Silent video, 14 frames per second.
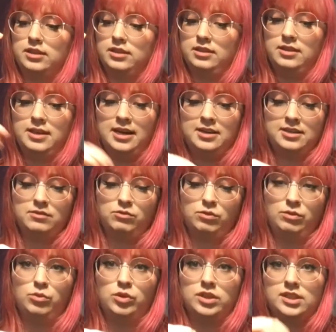knit 1
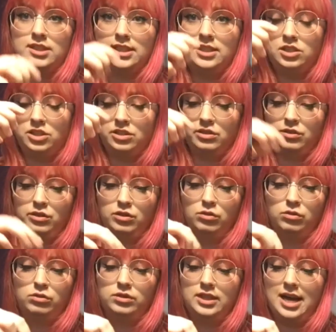more stitch, so you'll
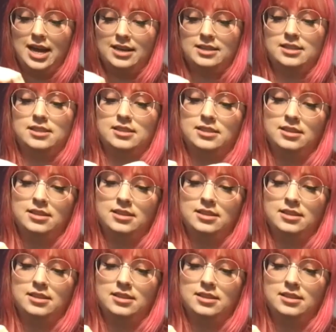hold that,